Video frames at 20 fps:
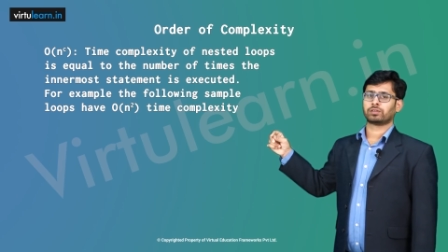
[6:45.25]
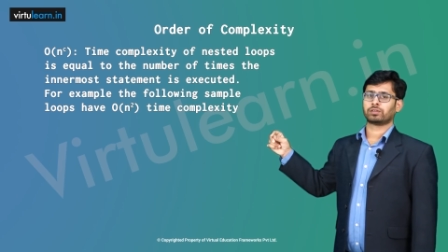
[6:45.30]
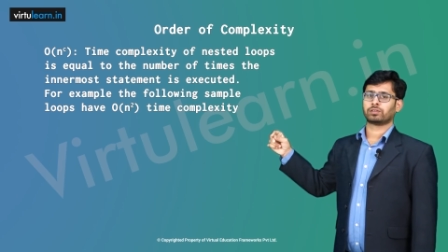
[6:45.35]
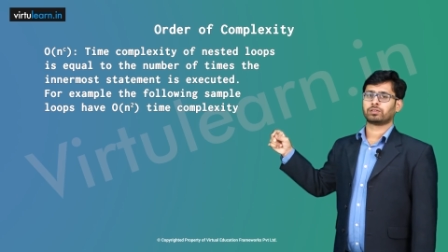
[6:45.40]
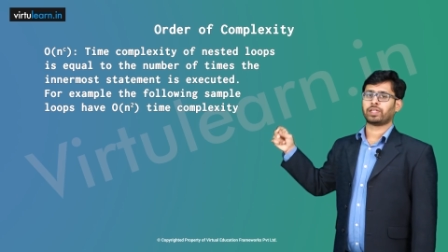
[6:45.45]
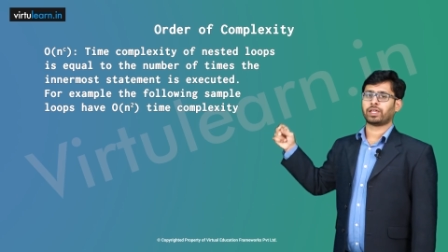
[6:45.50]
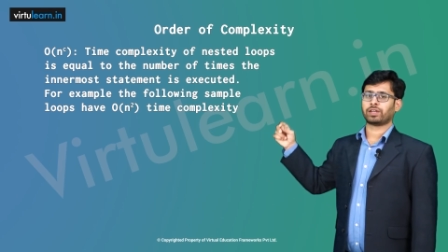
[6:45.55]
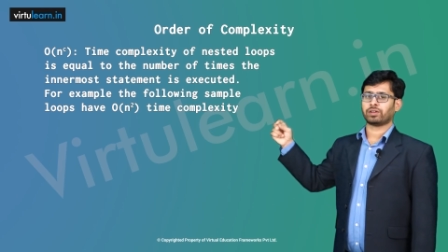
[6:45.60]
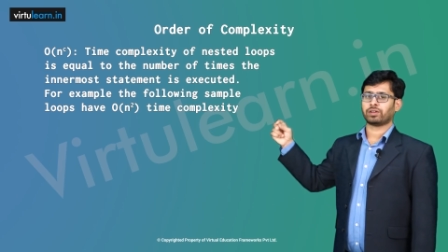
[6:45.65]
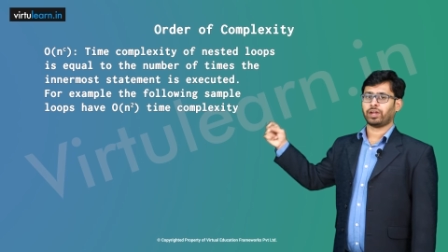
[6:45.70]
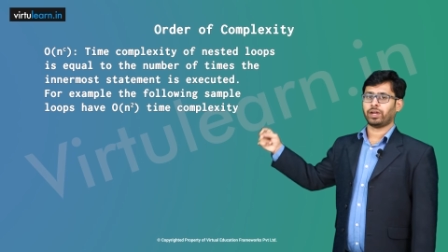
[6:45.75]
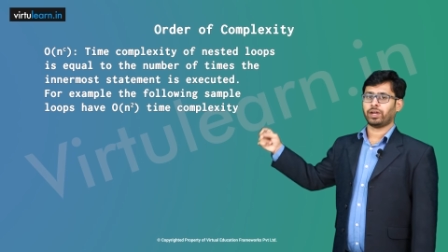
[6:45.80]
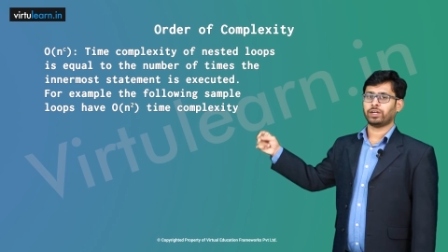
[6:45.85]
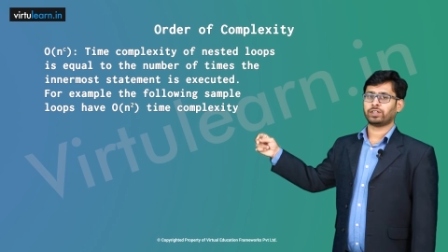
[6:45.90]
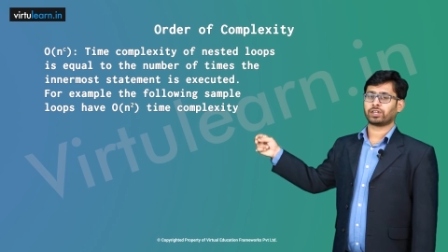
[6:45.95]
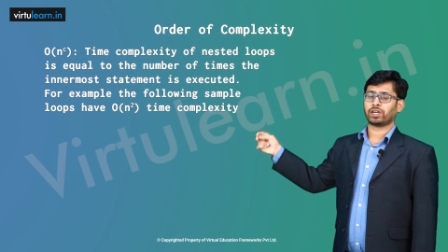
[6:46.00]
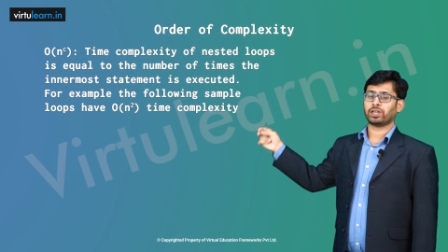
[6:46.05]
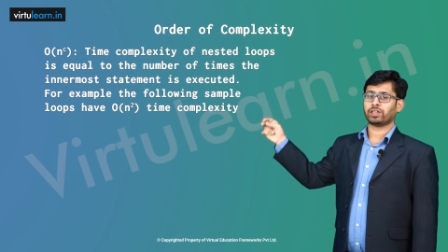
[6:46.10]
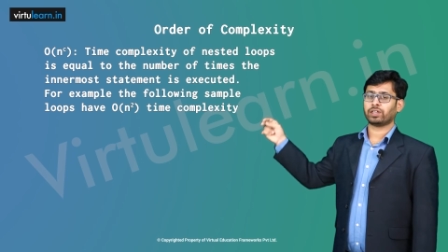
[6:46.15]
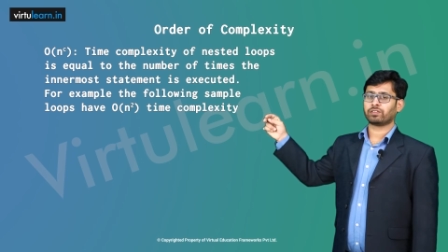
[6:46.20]
then
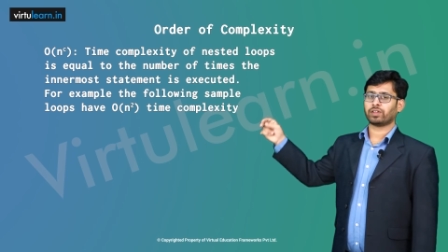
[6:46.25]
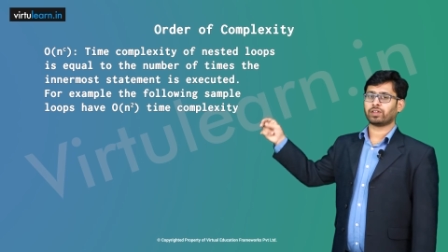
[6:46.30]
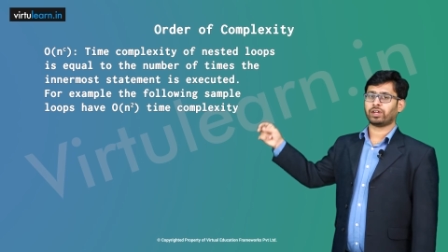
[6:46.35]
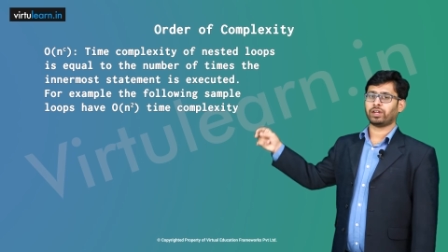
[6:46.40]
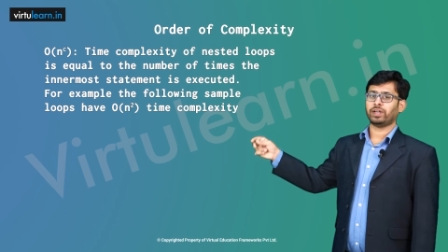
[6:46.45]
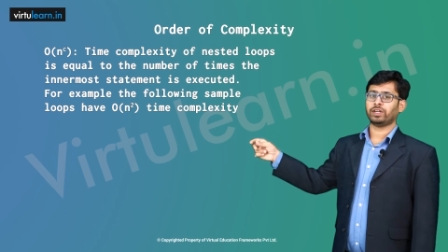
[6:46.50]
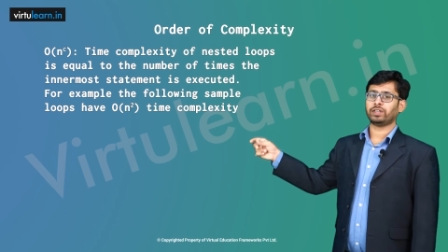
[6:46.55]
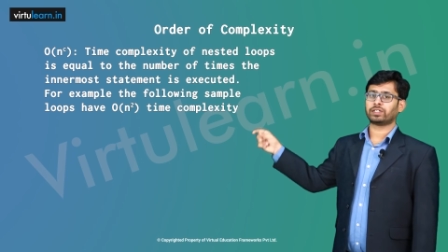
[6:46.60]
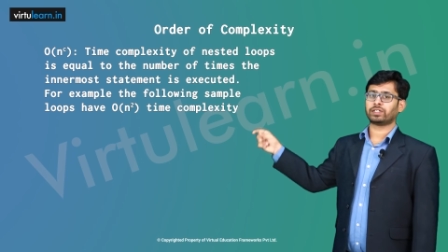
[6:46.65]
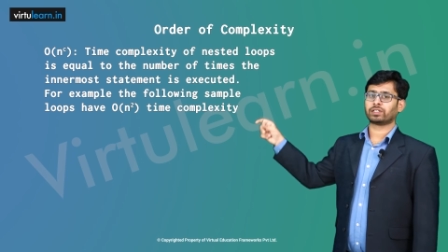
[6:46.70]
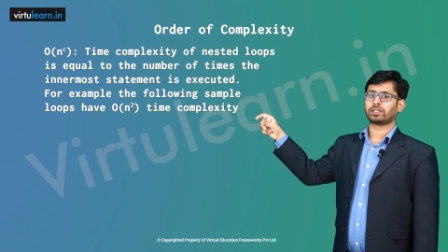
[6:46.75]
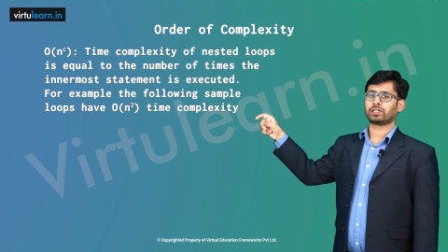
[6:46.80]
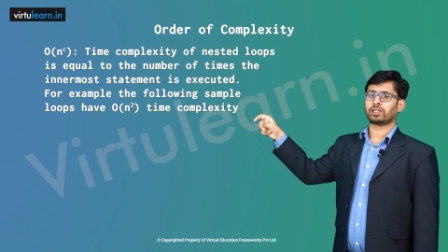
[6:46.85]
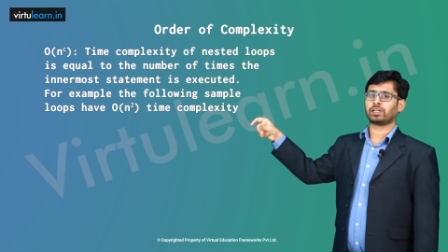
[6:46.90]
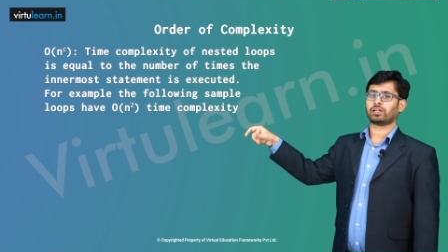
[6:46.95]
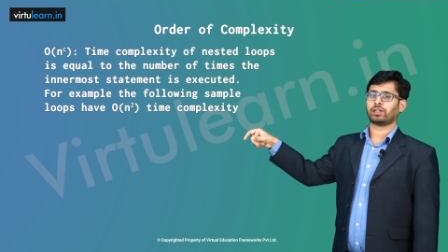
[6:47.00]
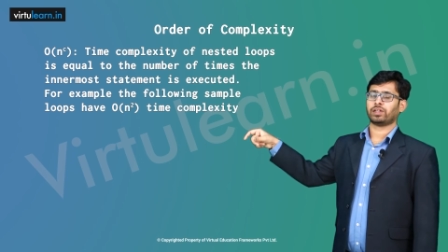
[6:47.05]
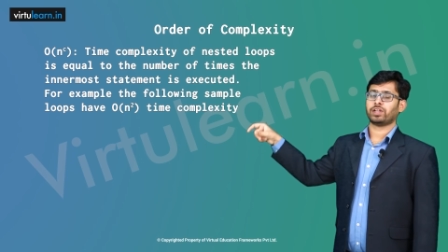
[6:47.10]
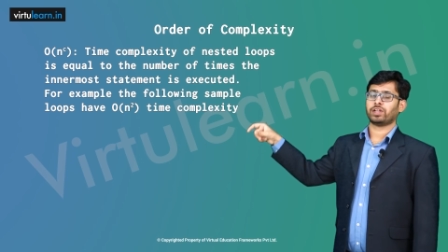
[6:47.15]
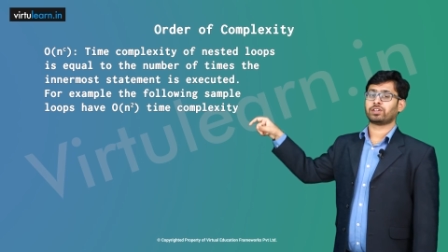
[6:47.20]
iterating the
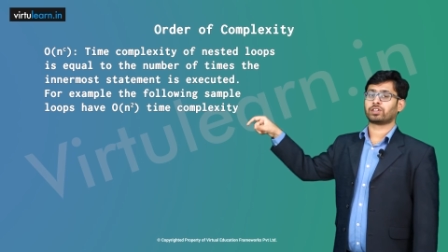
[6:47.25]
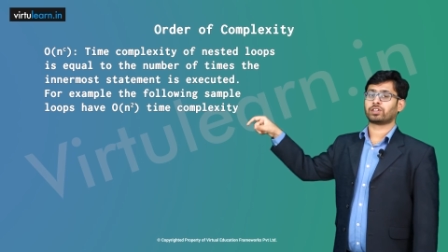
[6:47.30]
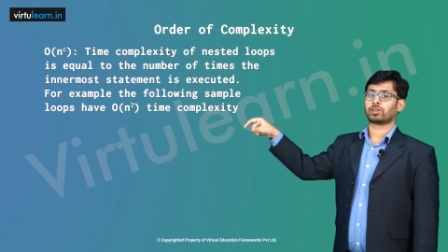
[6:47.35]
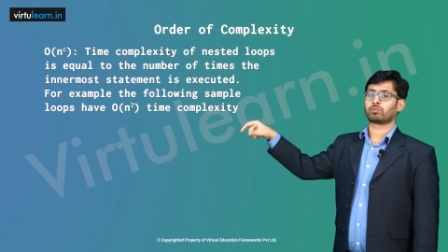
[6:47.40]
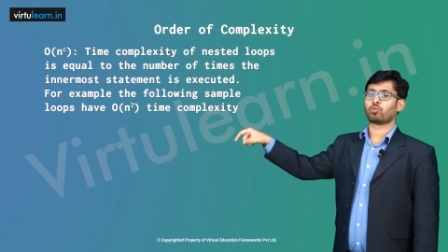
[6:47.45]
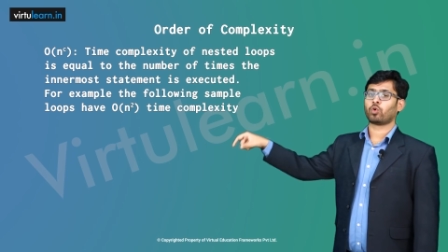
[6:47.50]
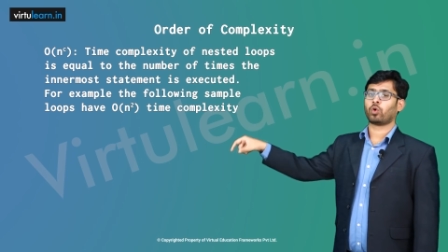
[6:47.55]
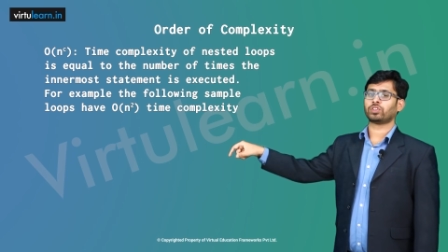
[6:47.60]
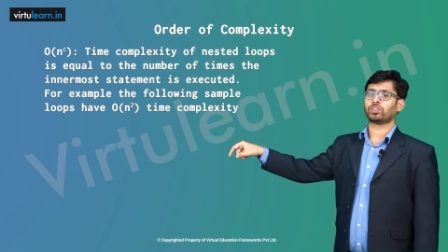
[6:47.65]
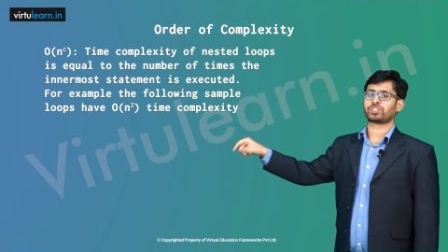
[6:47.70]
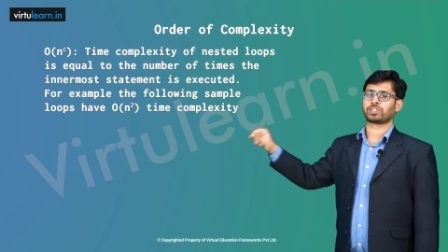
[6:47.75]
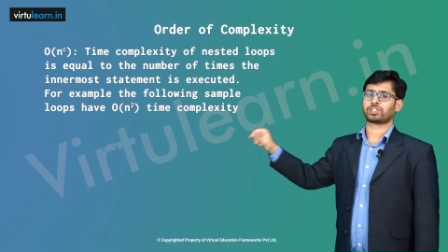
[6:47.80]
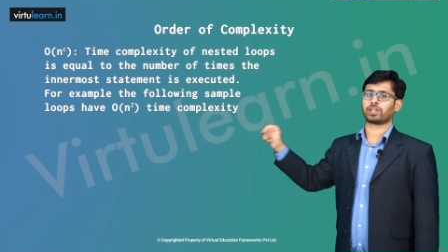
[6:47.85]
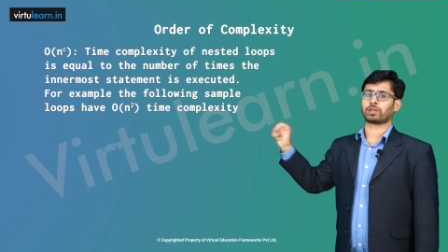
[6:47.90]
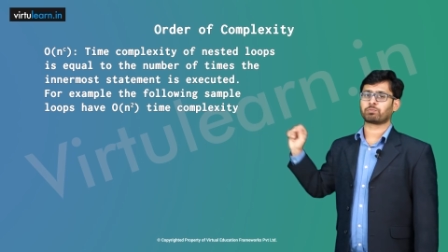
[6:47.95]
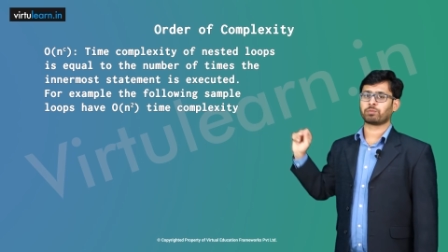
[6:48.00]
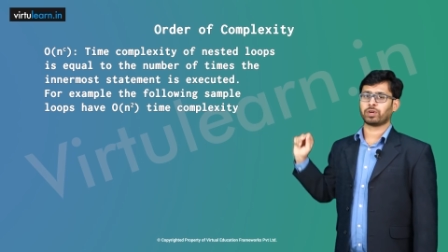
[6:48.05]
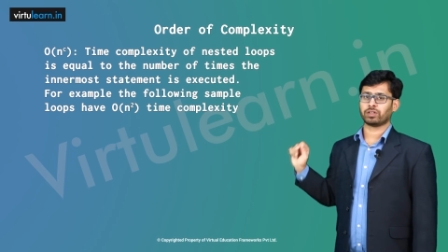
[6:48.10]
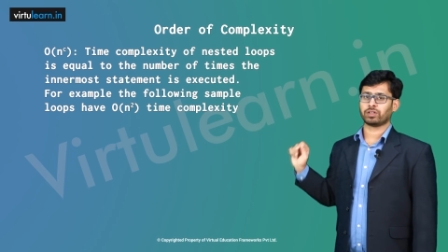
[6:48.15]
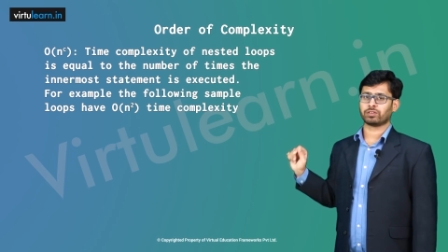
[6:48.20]
internal innermost
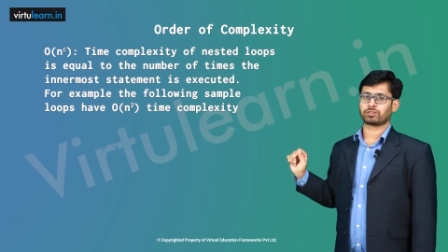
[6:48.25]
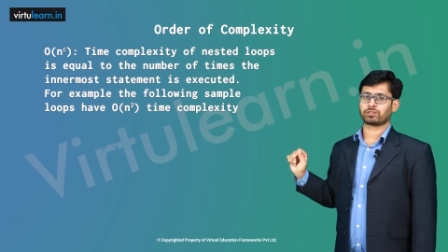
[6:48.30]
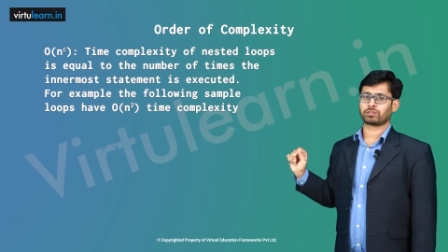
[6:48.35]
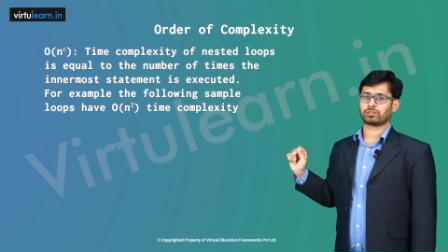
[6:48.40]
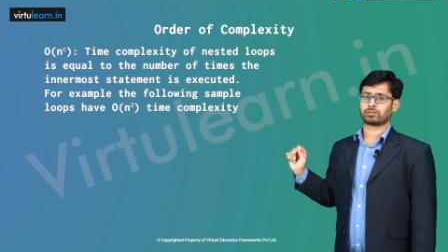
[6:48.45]
statements,